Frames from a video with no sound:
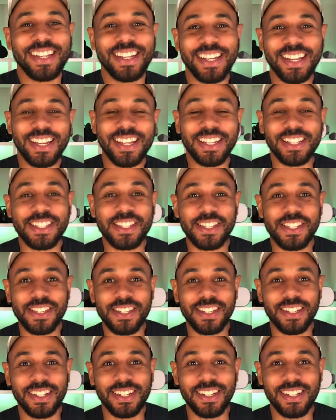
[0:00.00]

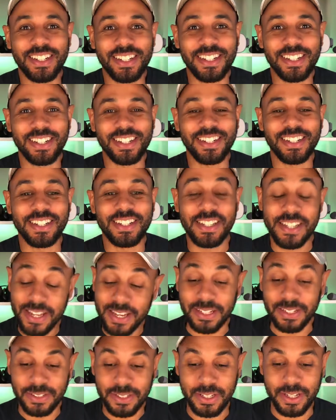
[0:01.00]
It's
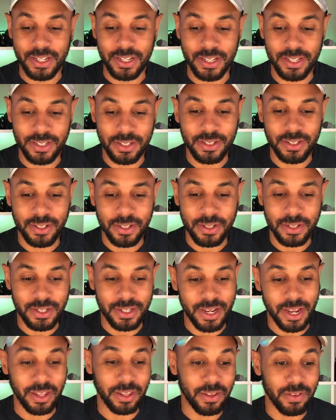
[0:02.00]
the
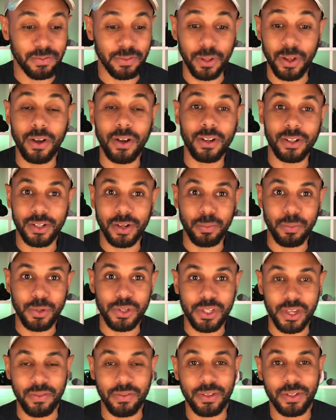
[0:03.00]
daily vlog number
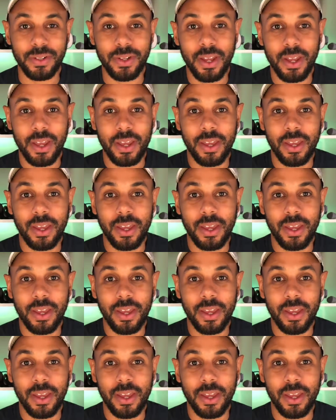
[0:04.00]
7.